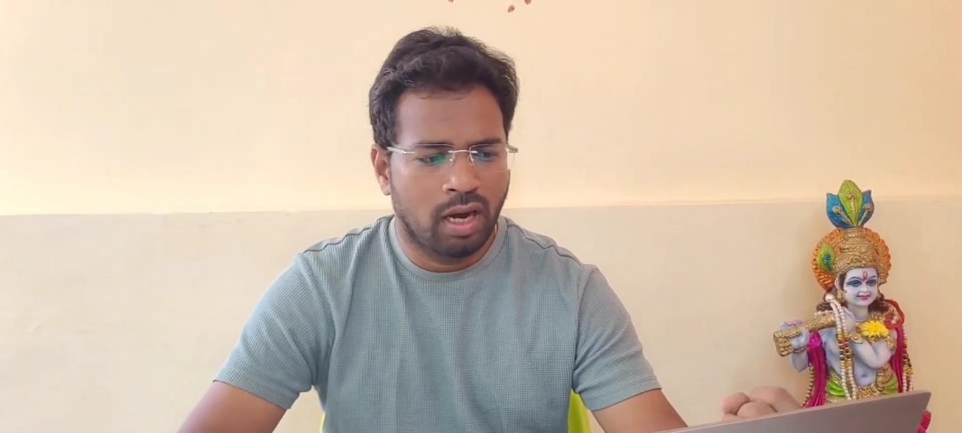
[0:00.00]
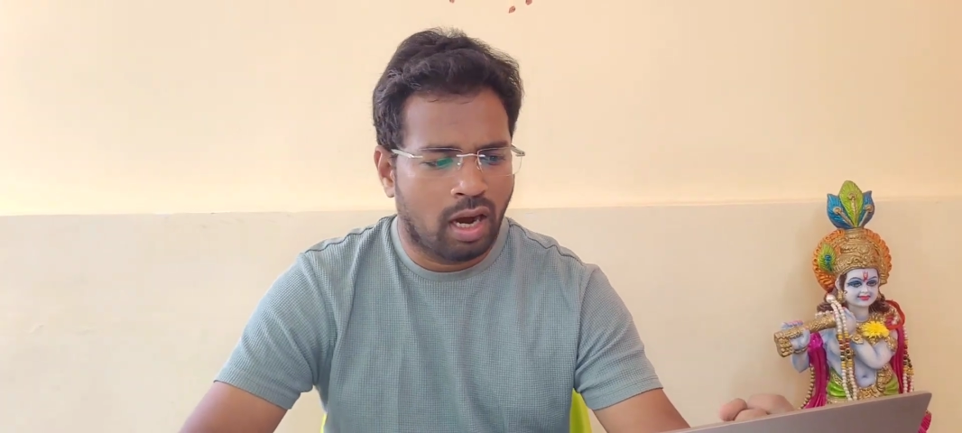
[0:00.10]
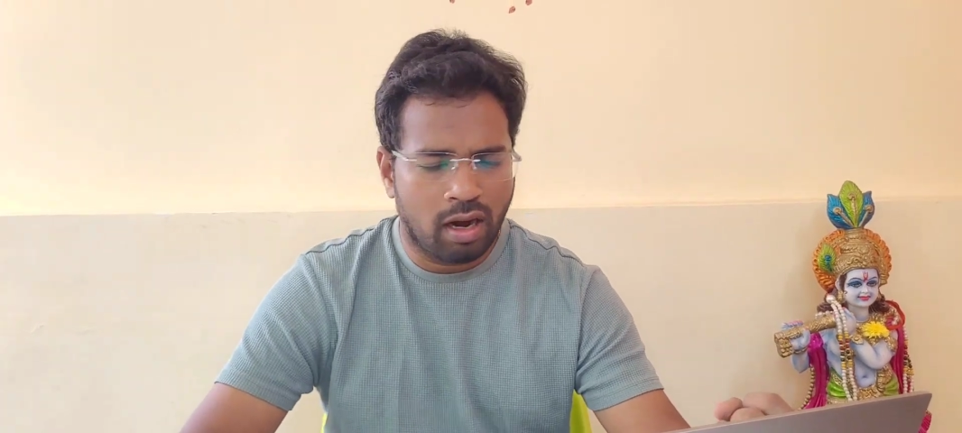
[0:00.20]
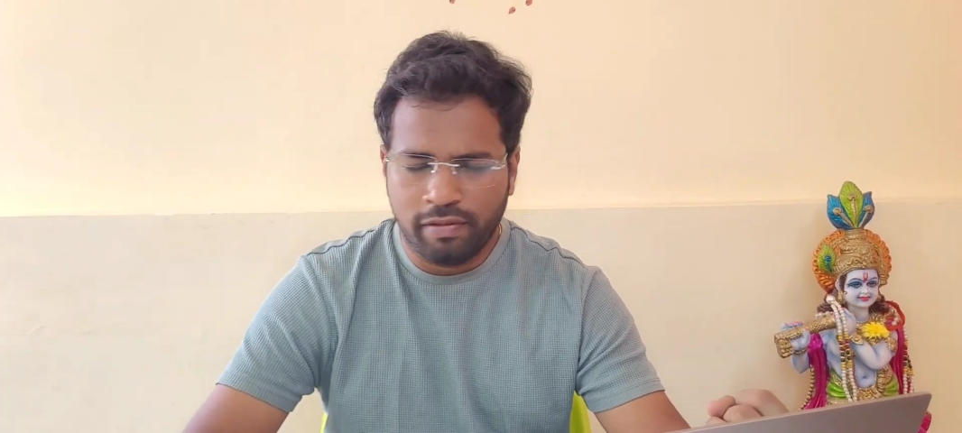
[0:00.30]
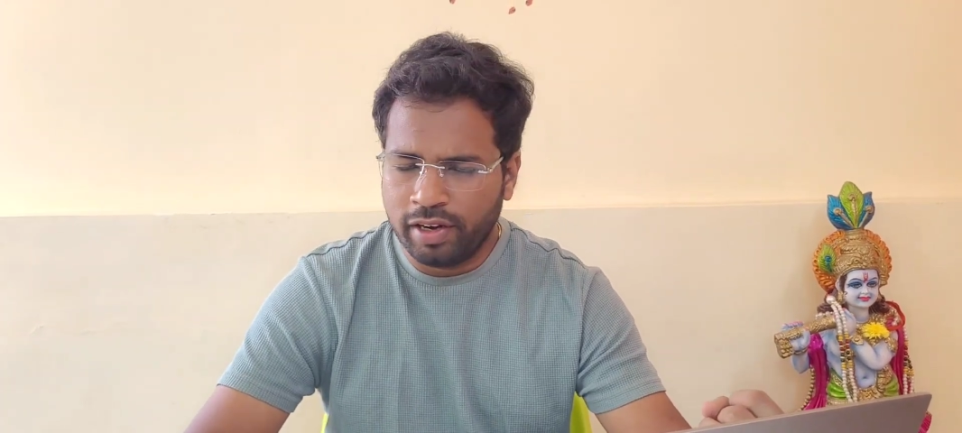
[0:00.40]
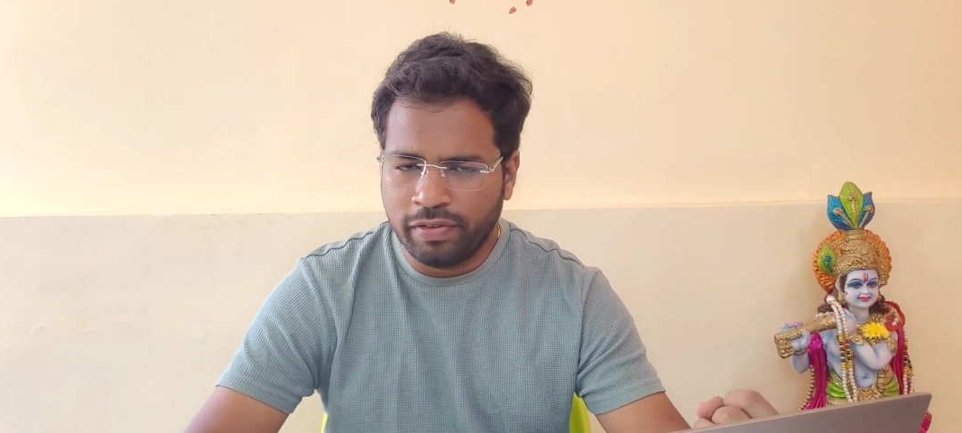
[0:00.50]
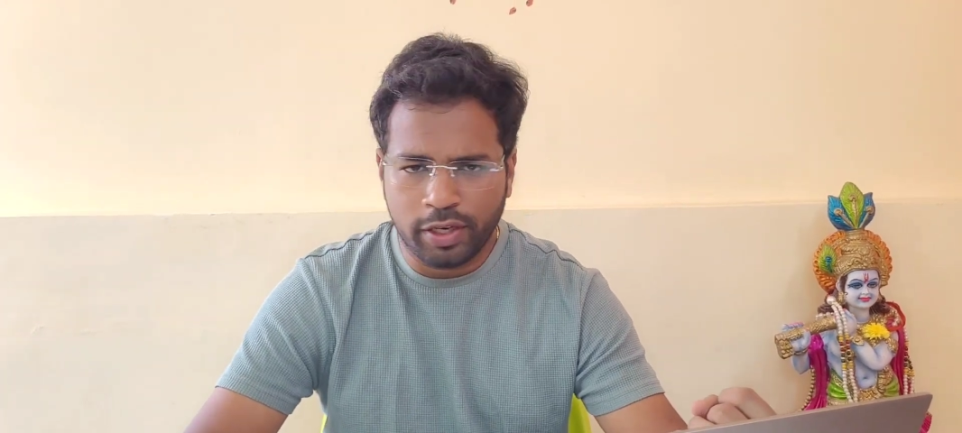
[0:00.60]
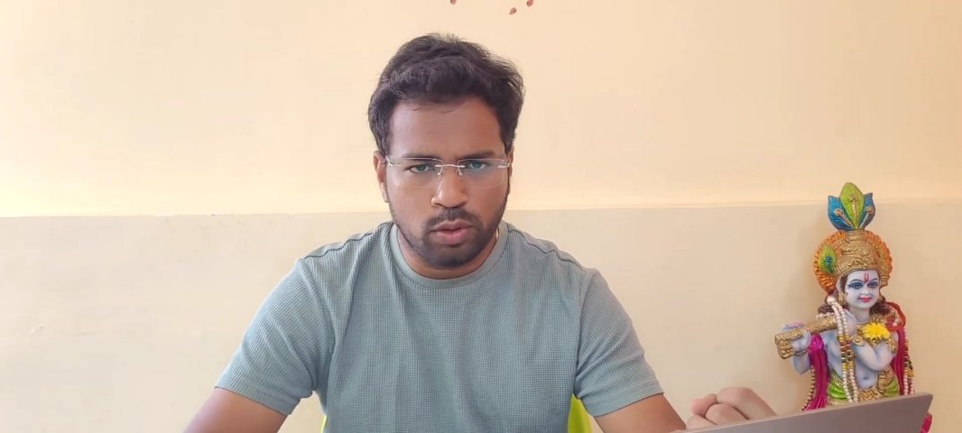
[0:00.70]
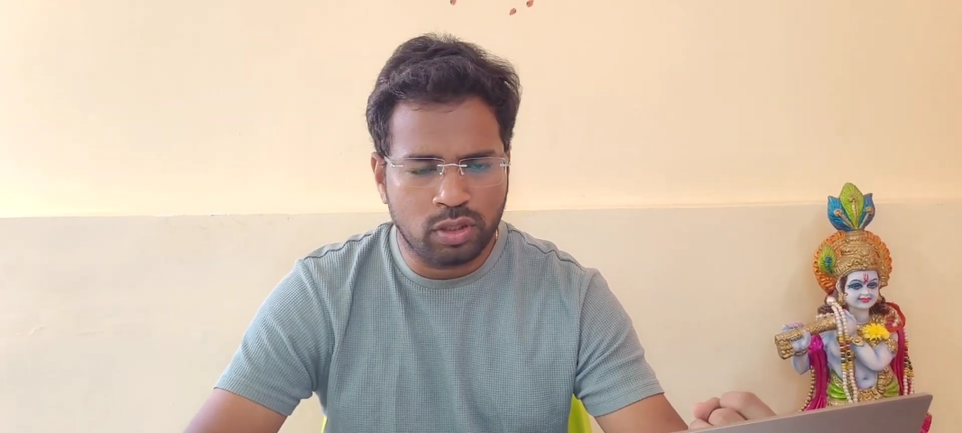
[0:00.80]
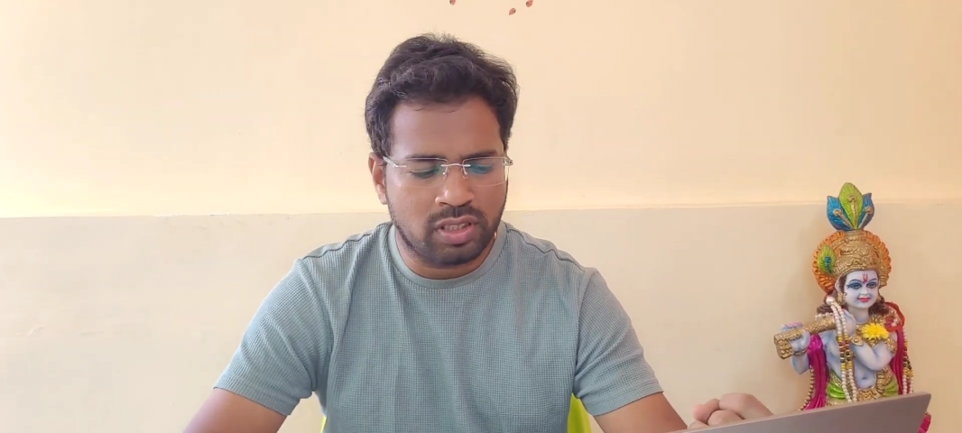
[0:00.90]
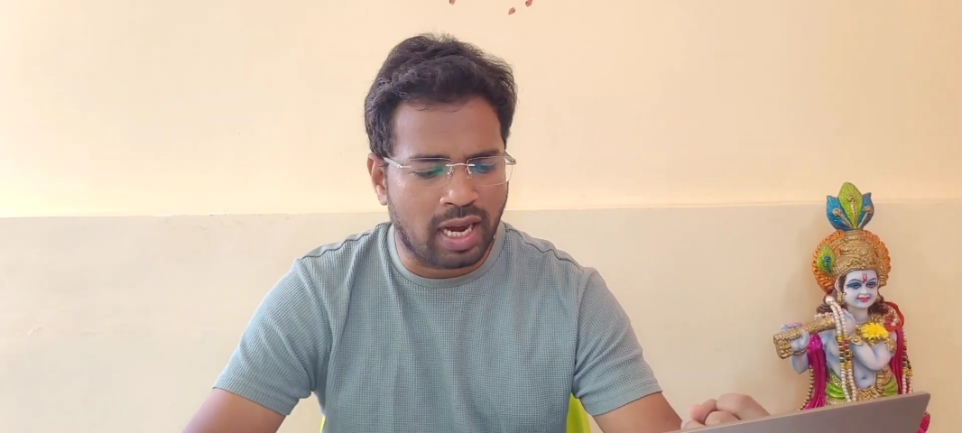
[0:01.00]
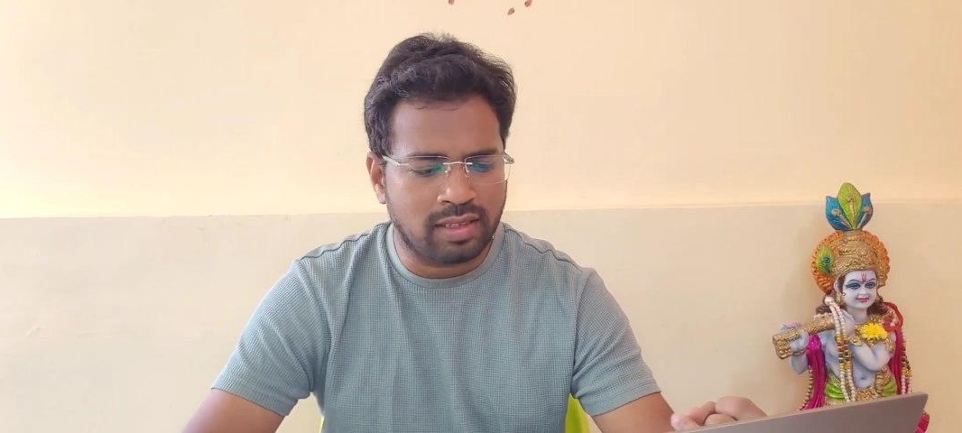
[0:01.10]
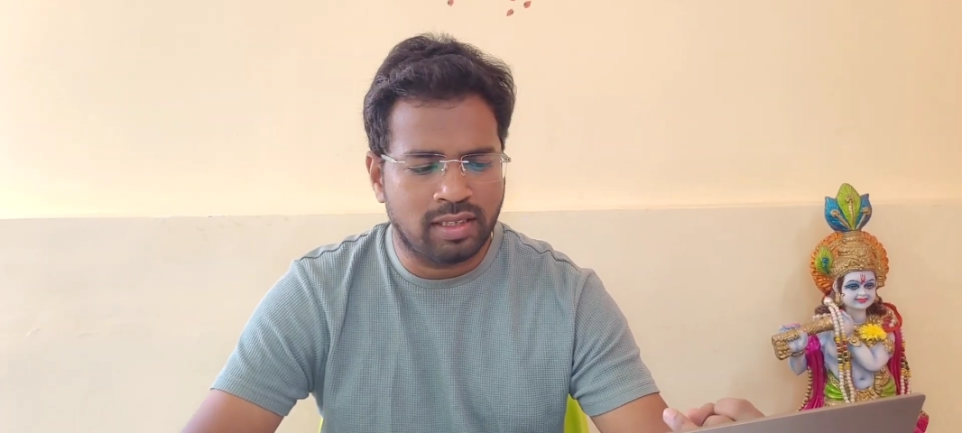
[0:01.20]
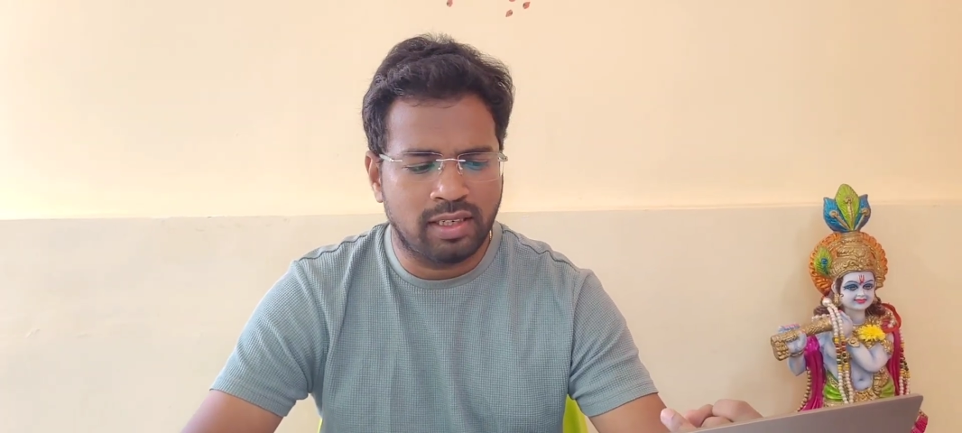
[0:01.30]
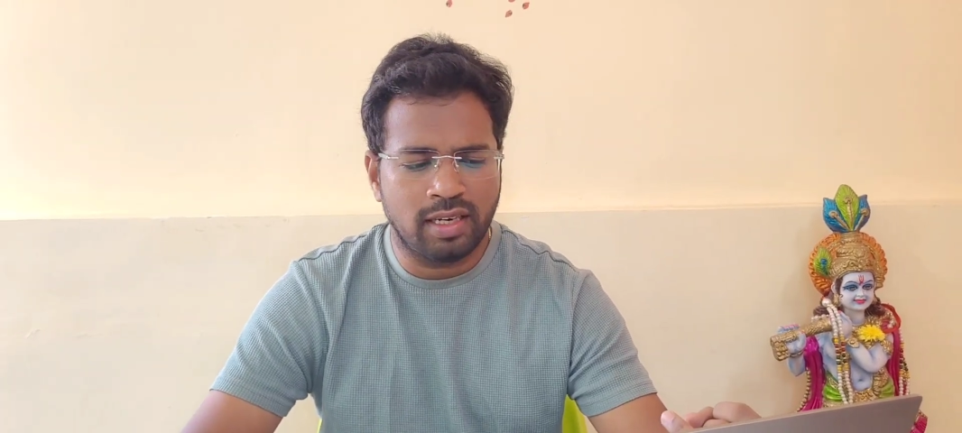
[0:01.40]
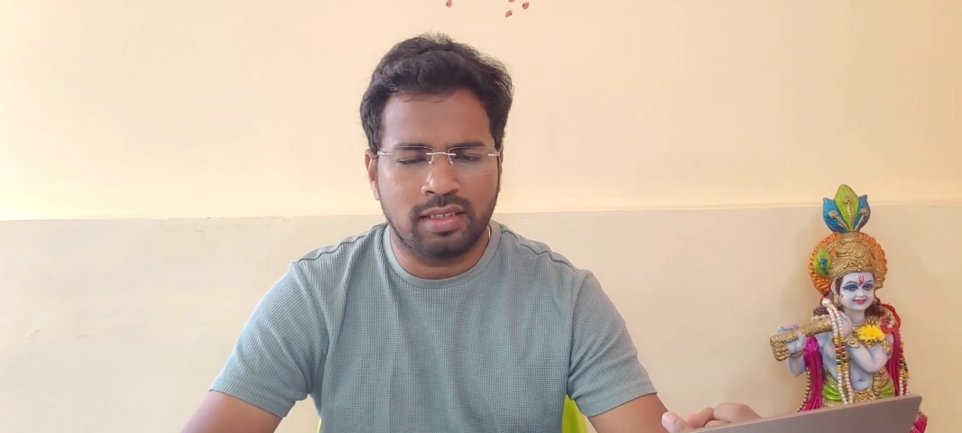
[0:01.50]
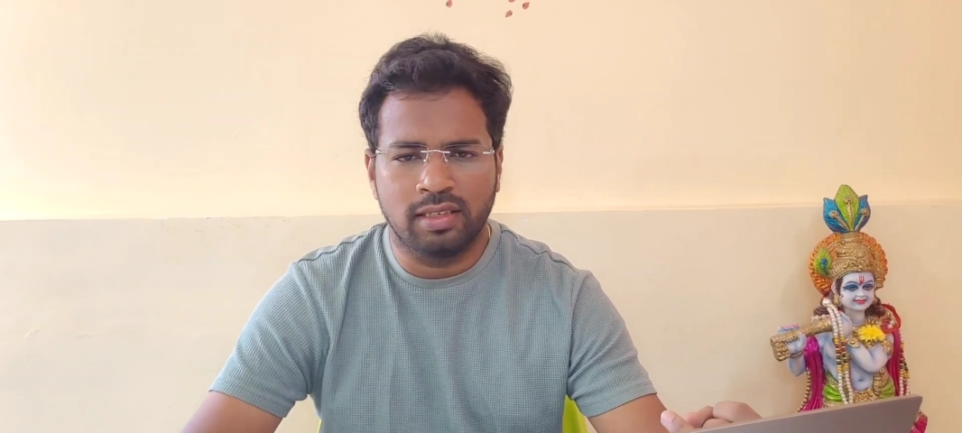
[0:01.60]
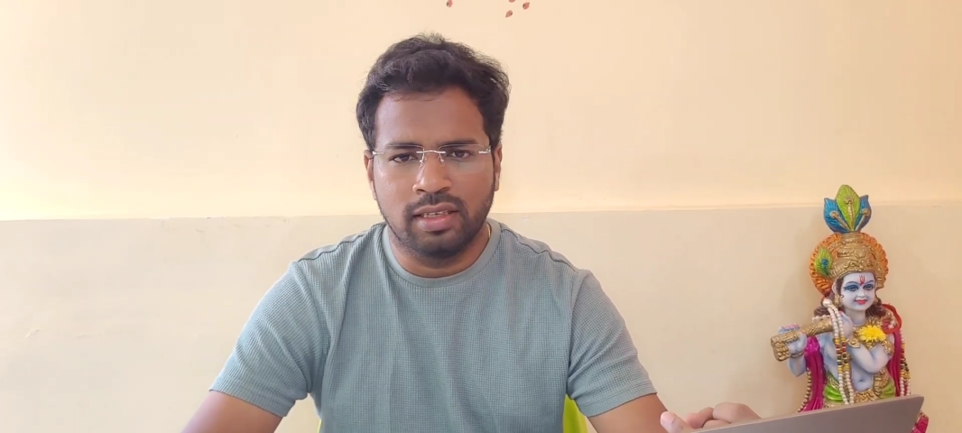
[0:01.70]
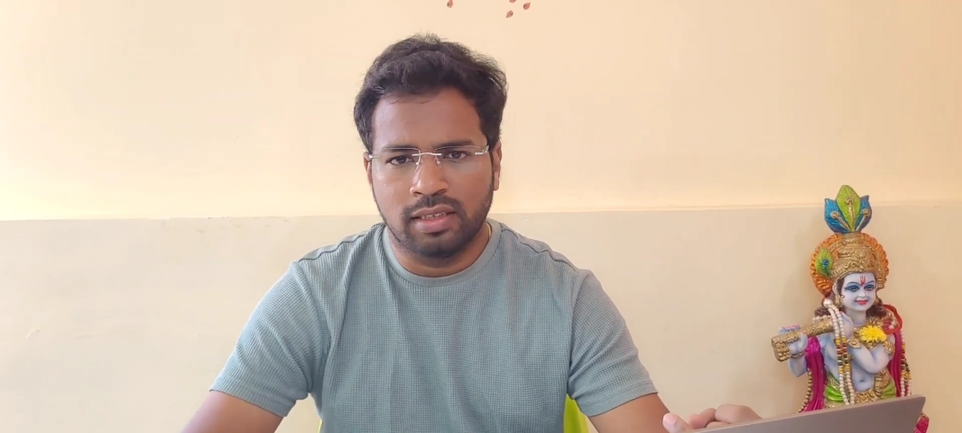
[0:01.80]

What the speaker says: verify your tax details.